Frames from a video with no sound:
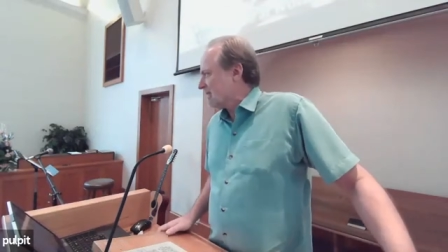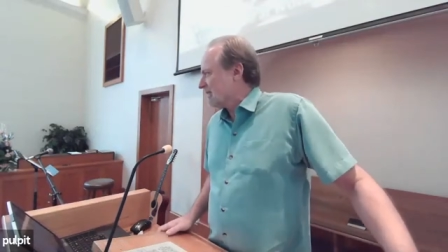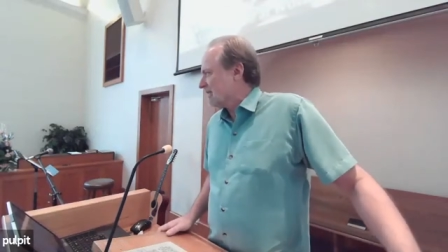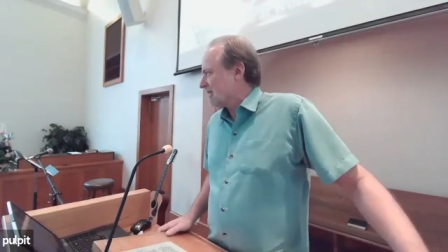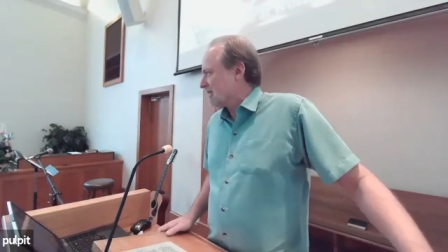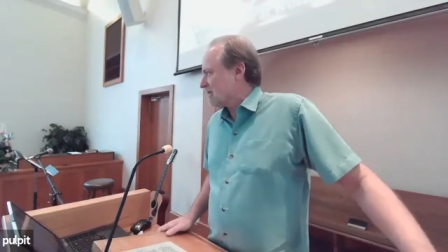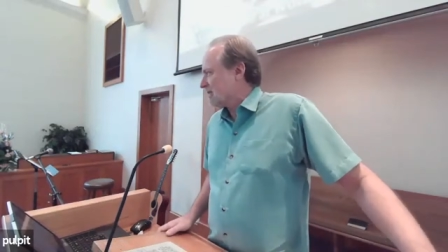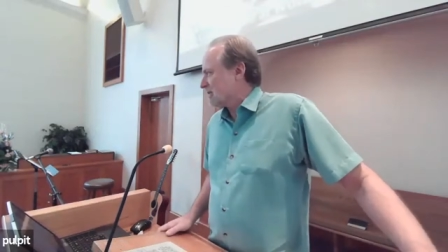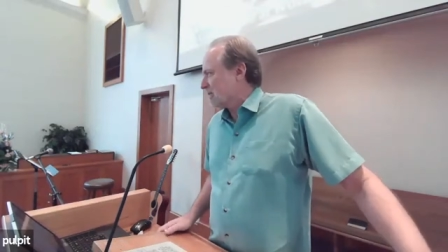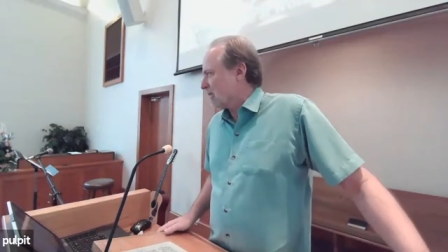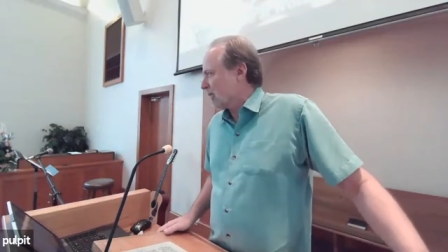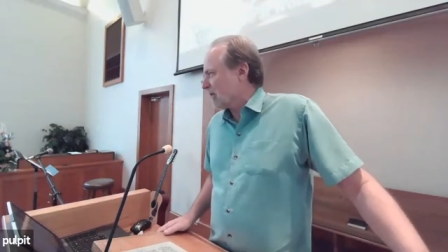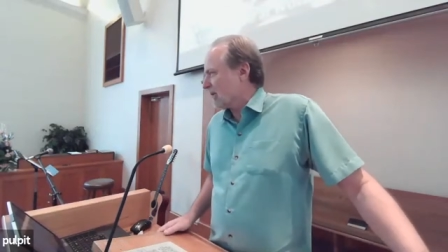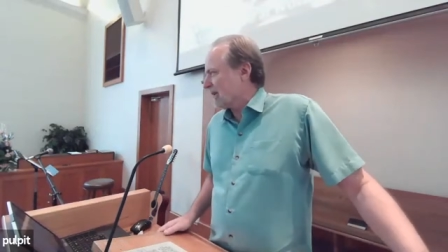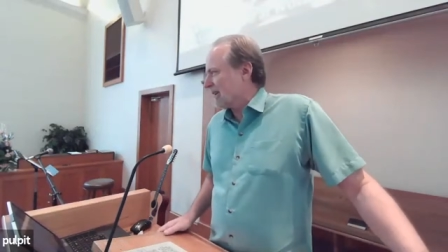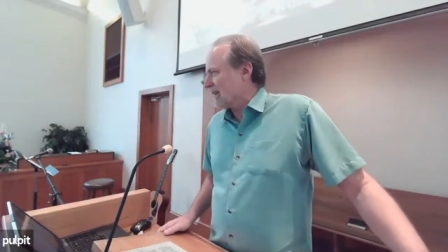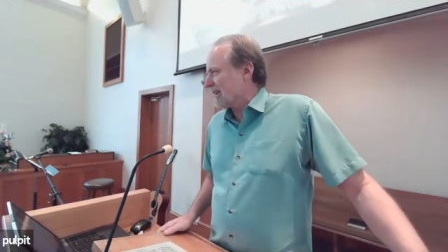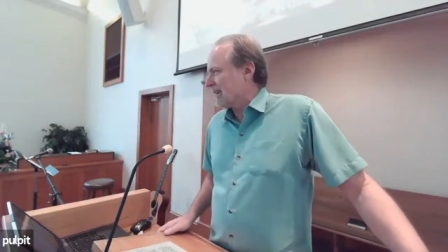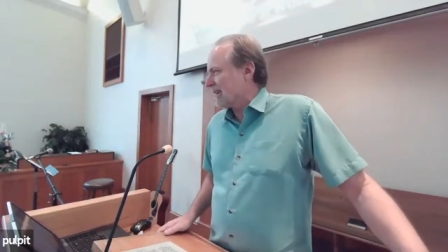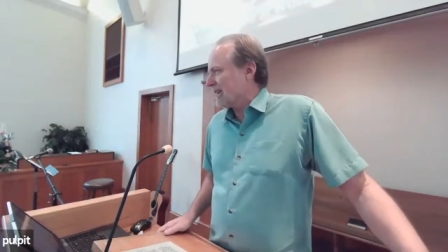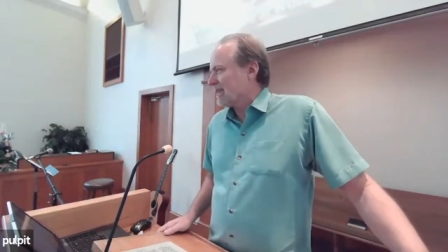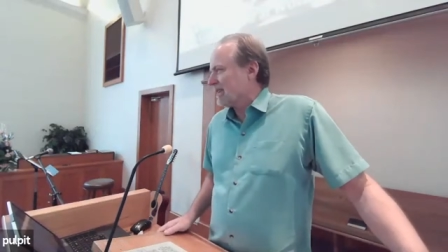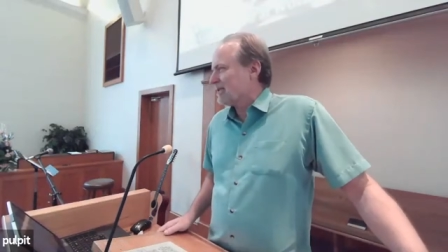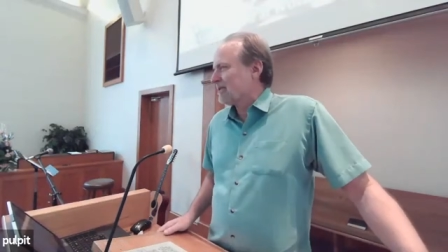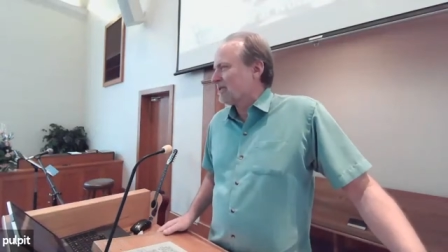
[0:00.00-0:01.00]
this
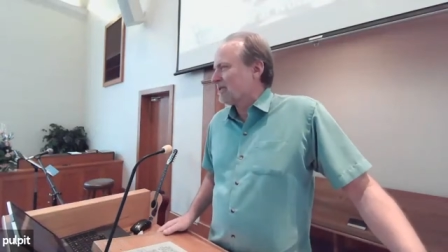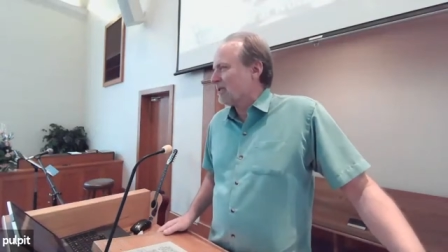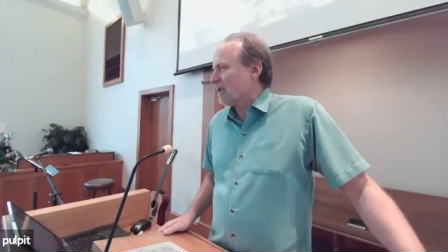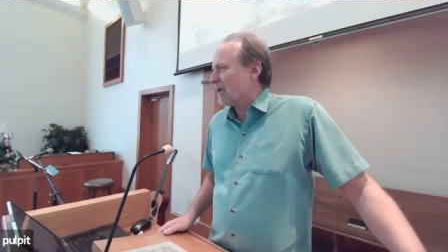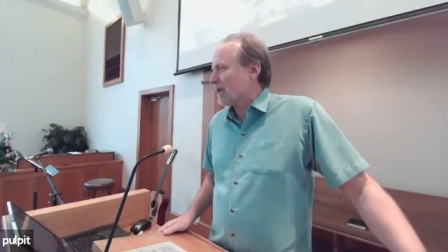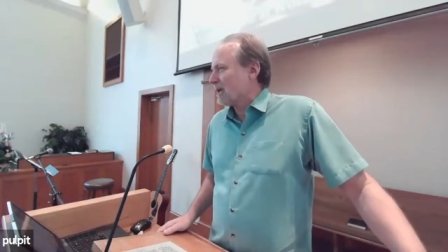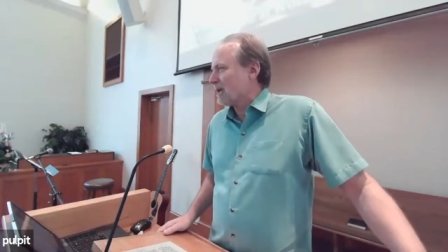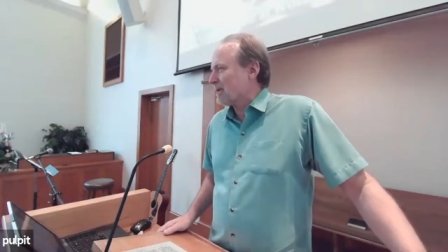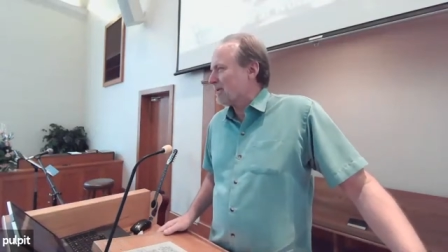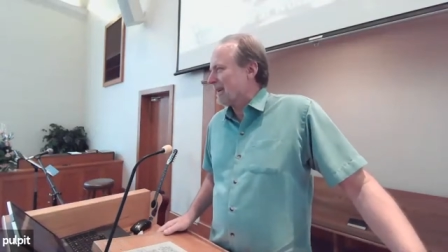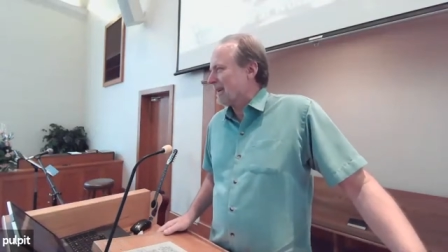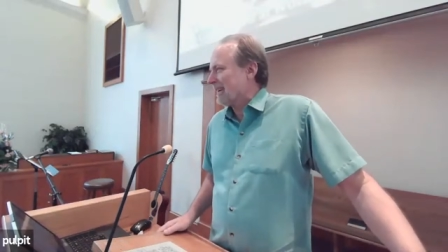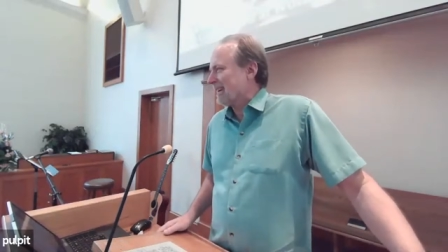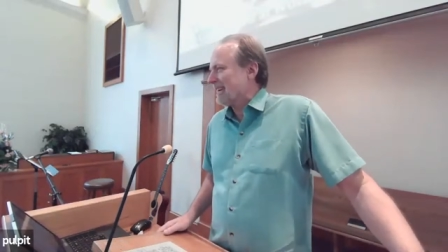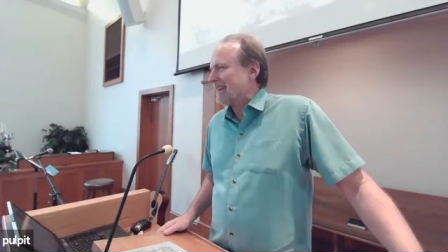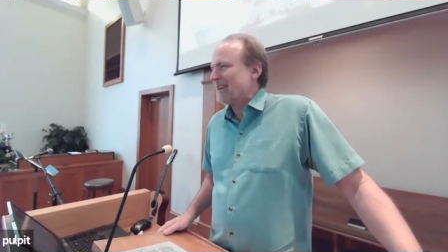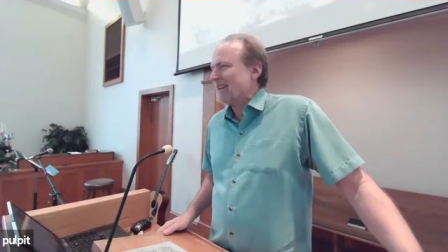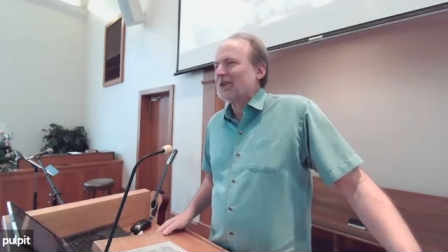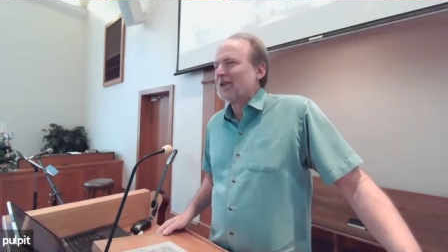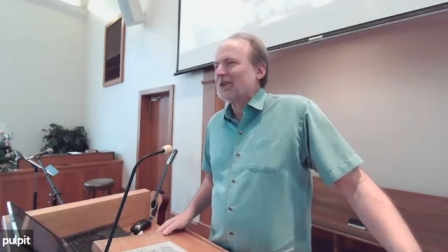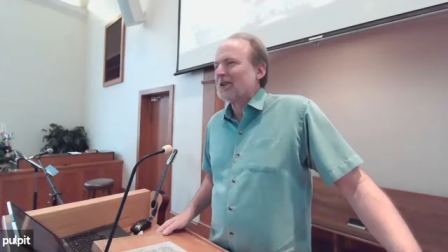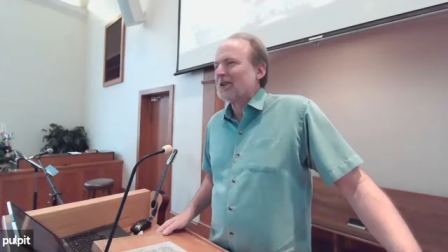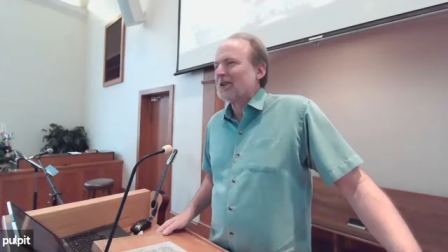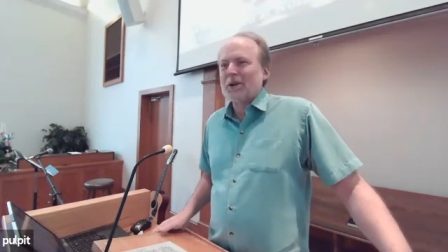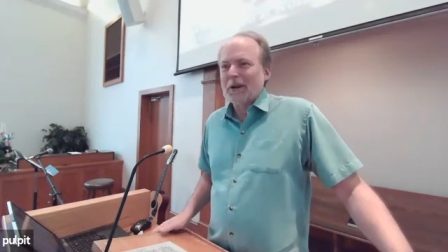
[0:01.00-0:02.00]
morning to talk about
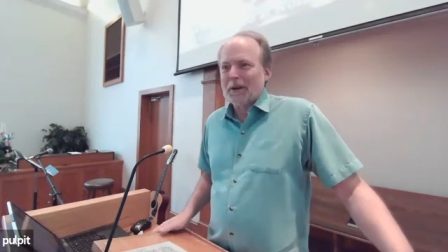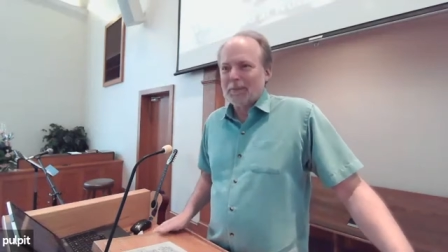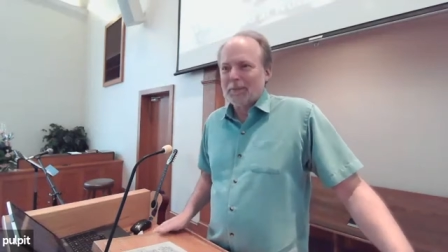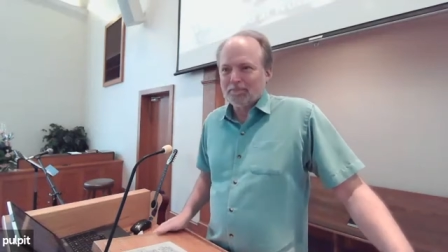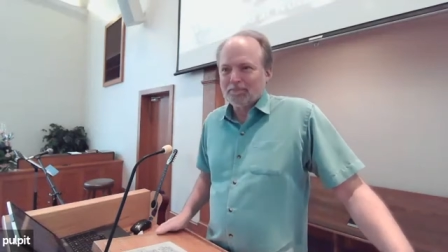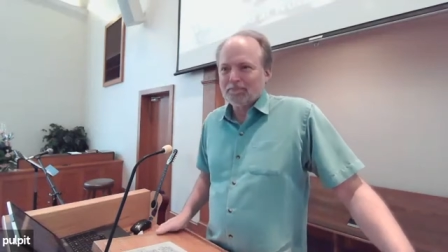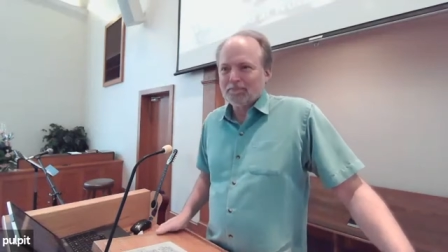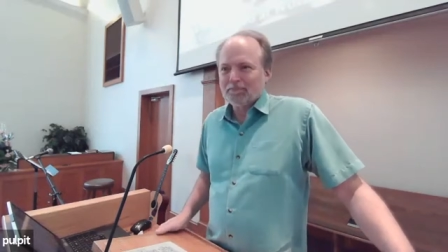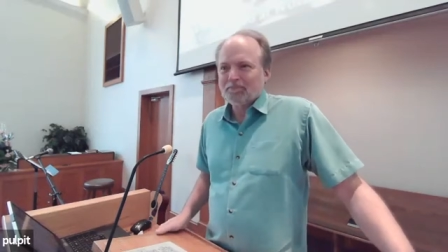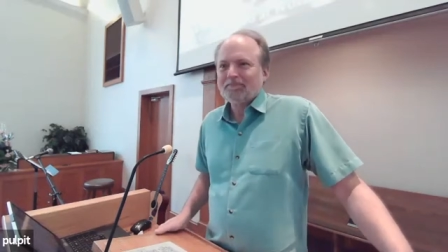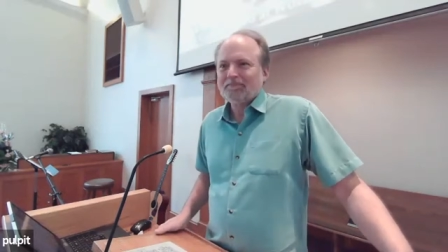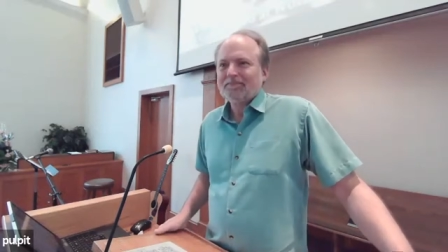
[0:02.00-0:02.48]
leadership.